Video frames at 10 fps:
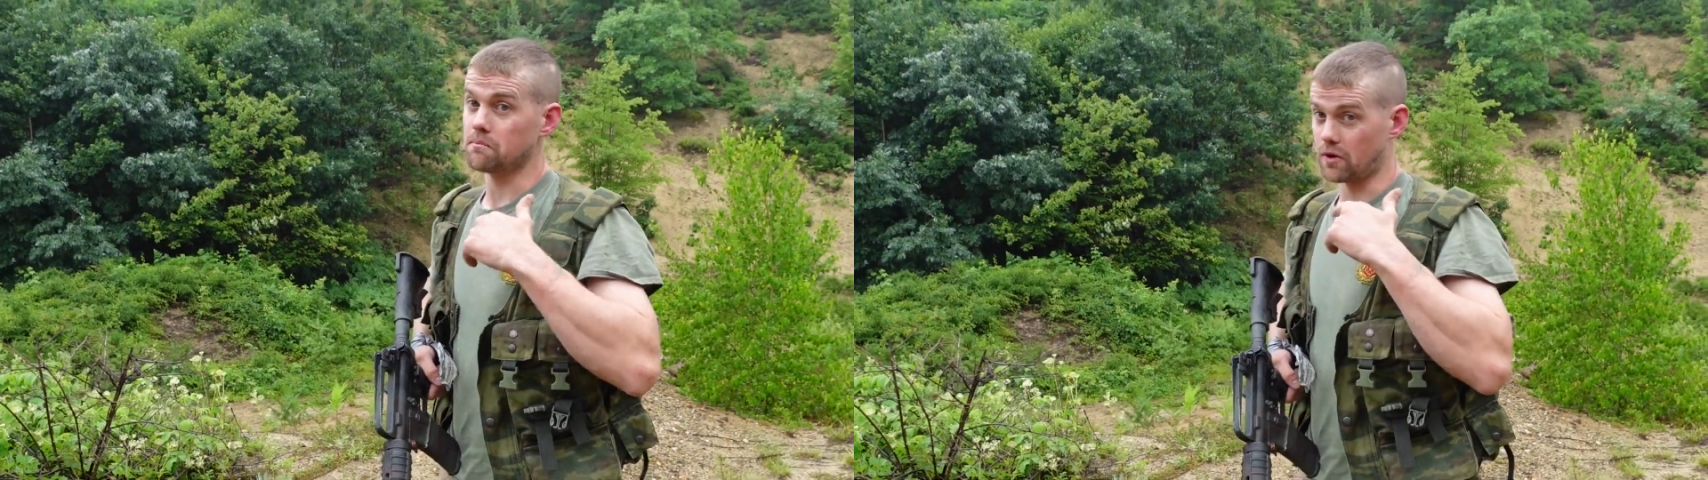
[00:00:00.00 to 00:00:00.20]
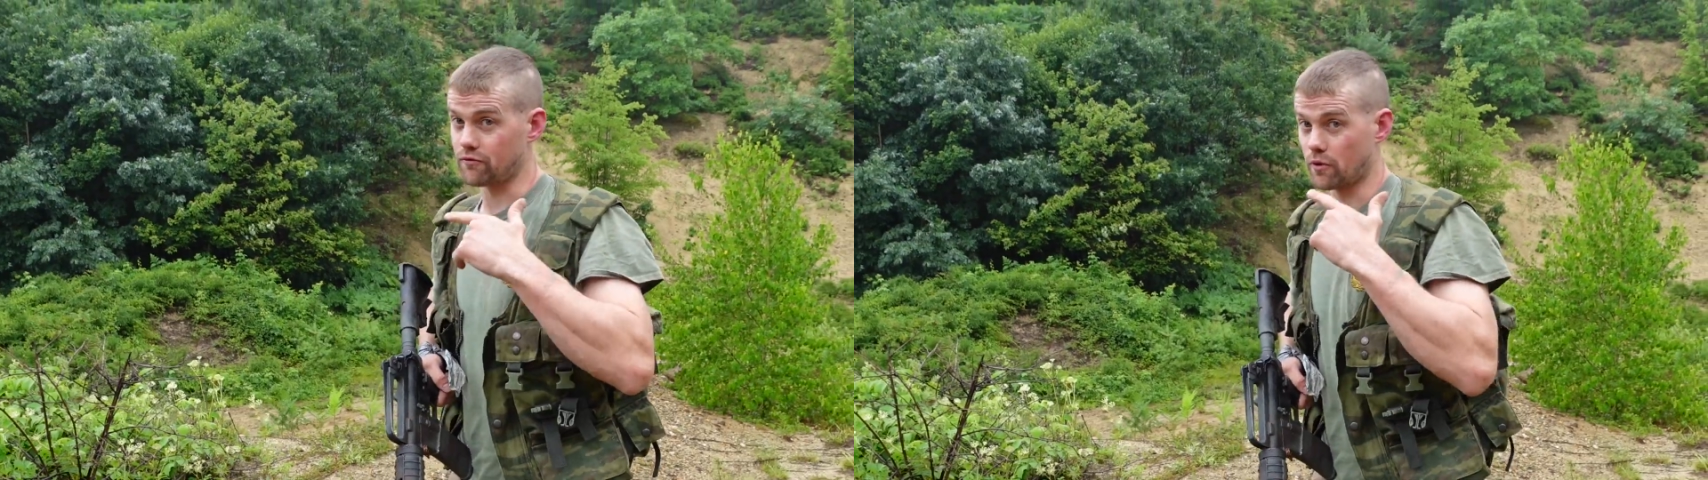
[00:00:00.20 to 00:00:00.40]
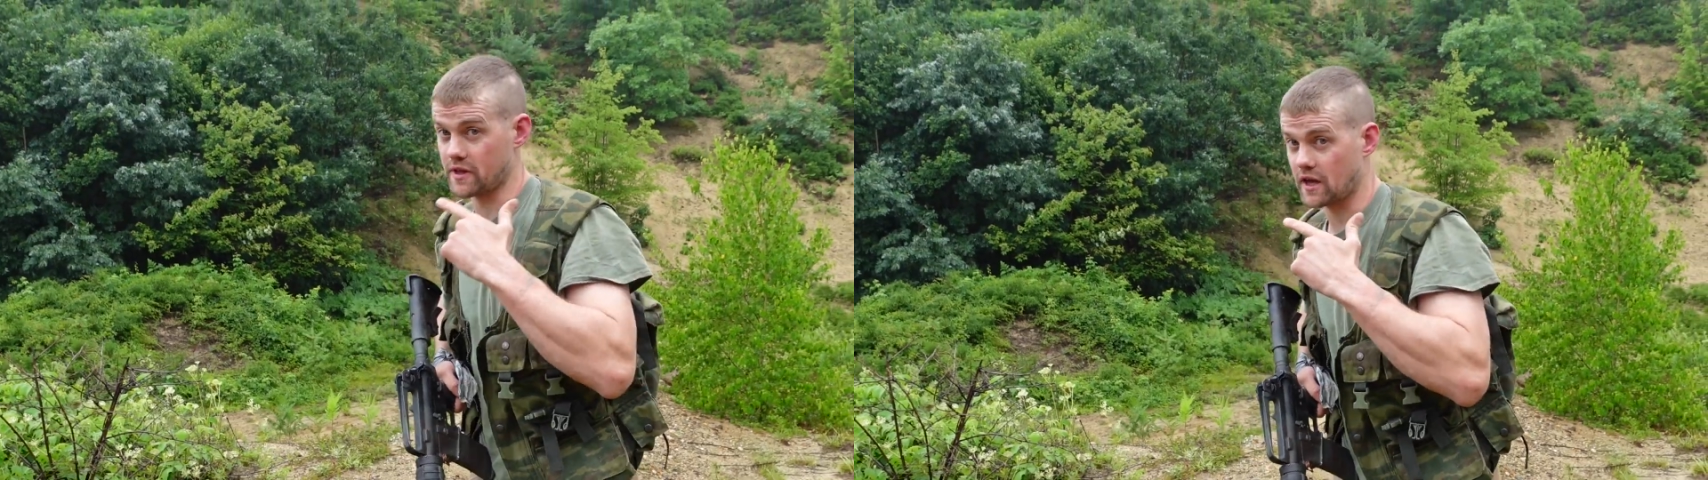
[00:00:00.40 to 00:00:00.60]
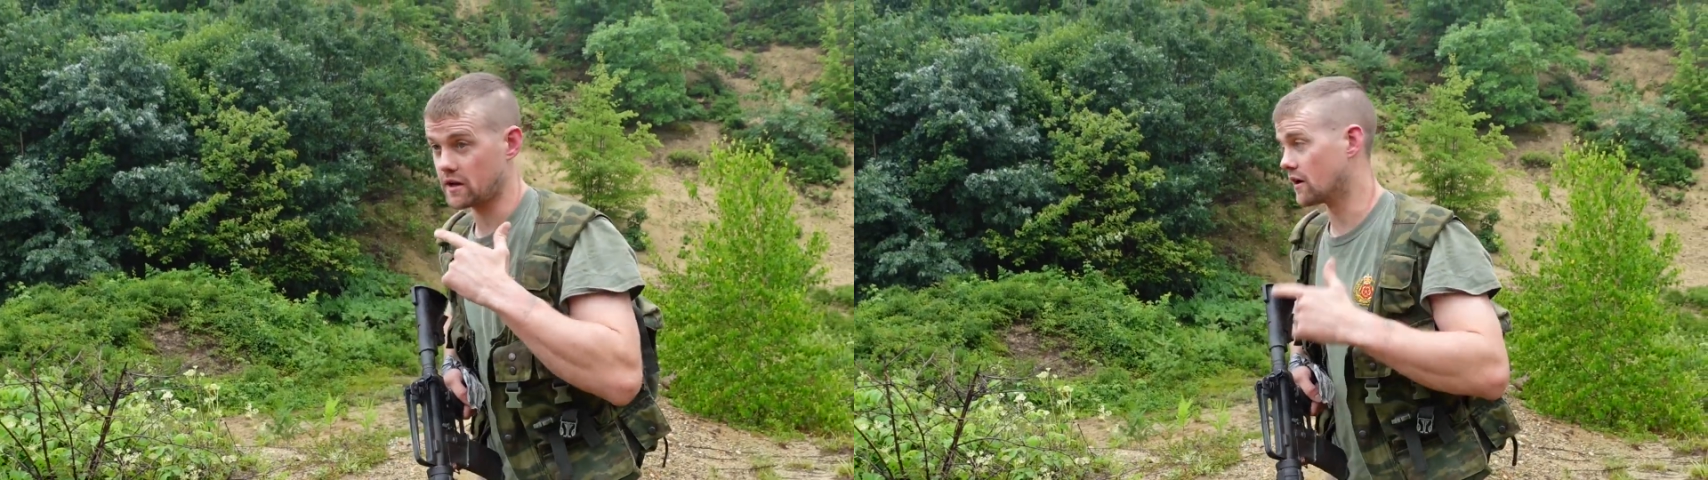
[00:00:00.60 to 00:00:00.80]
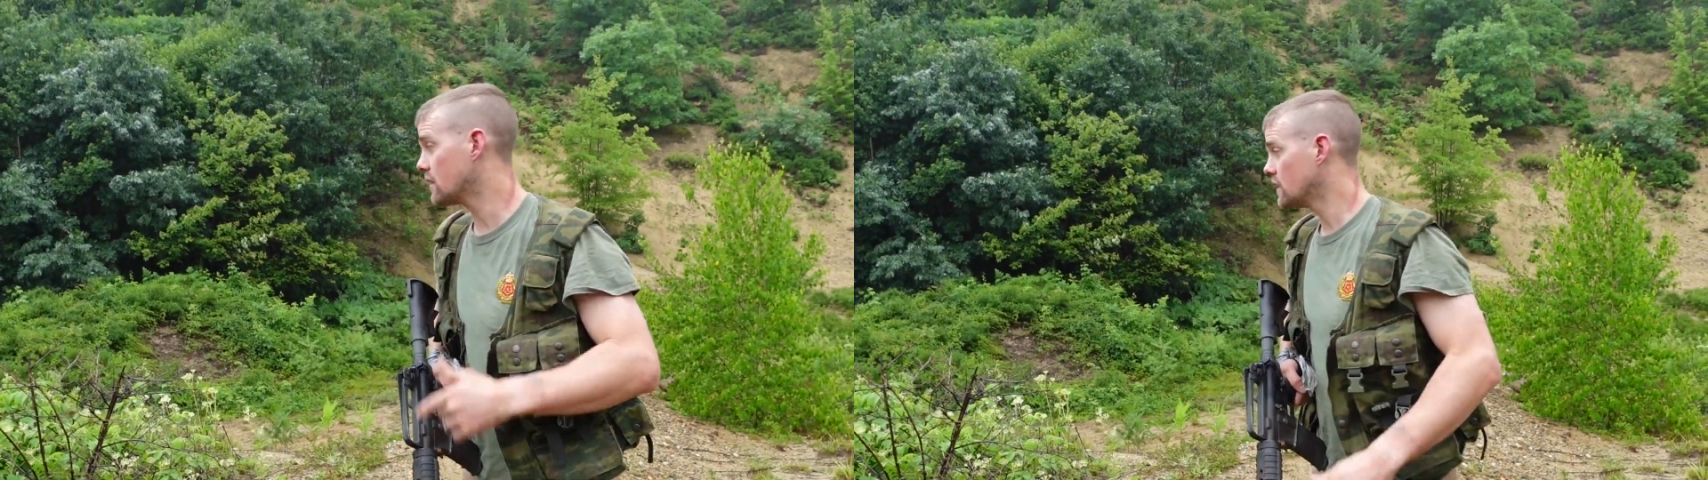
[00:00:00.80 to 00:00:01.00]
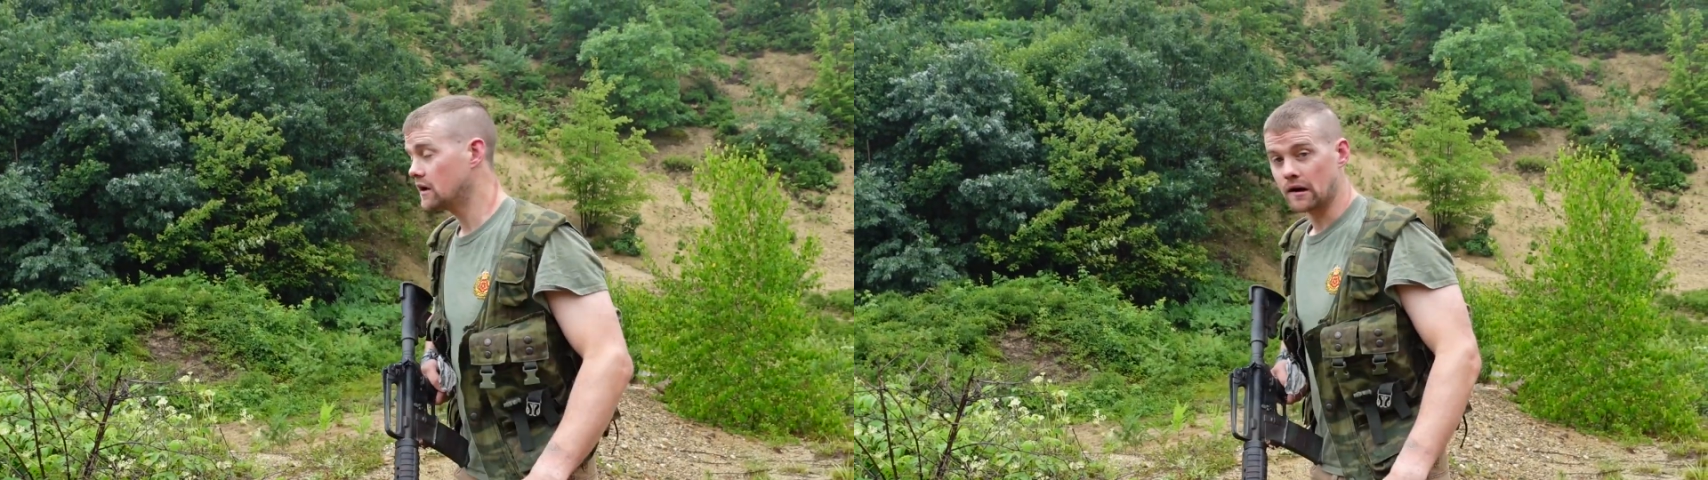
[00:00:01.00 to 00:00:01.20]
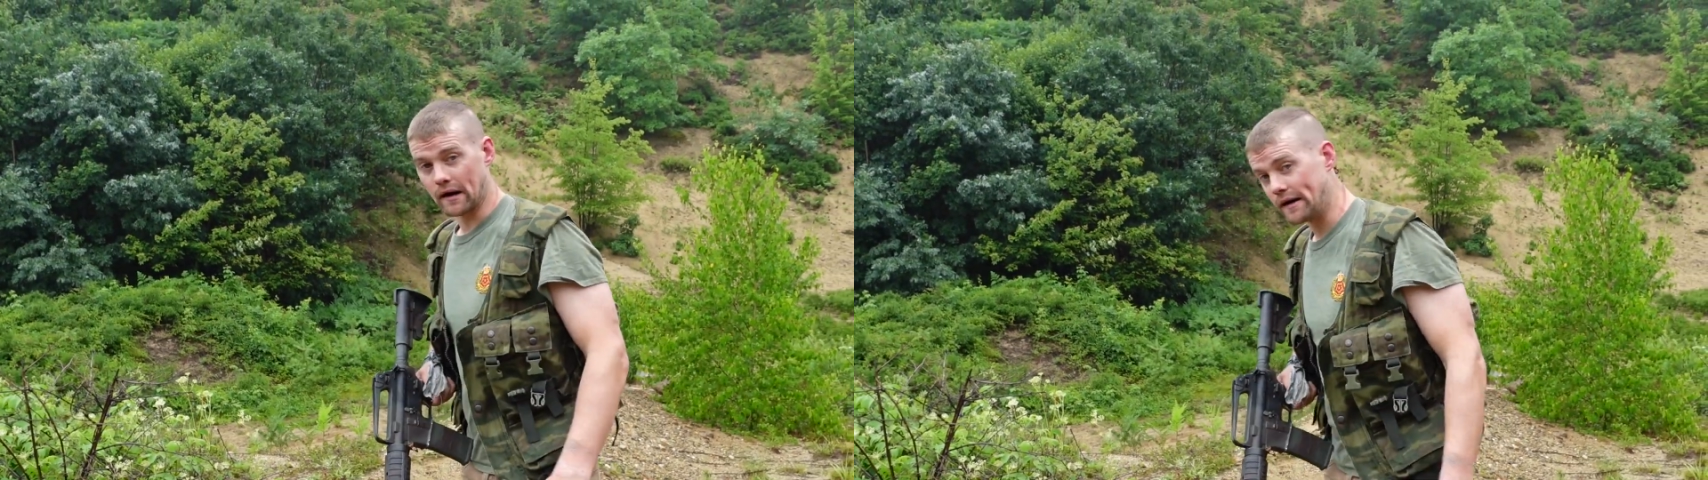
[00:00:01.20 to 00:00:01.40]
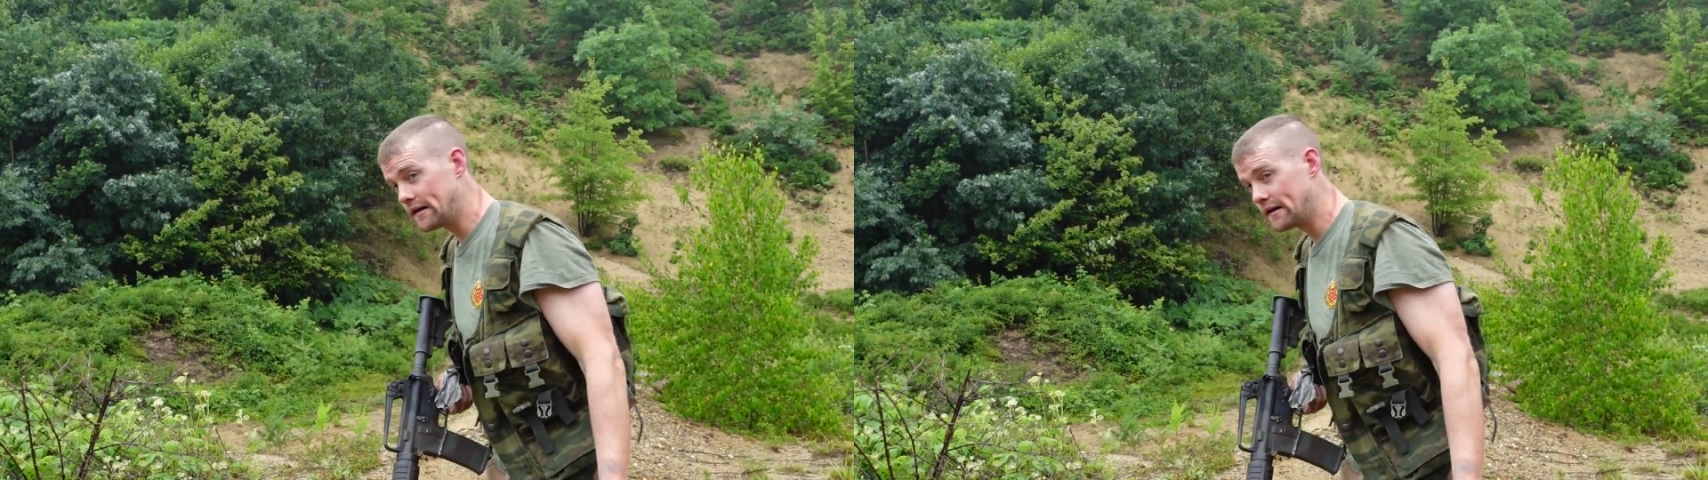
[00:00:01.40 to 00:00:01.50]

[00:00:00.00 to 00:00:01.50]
before they get here. Alright,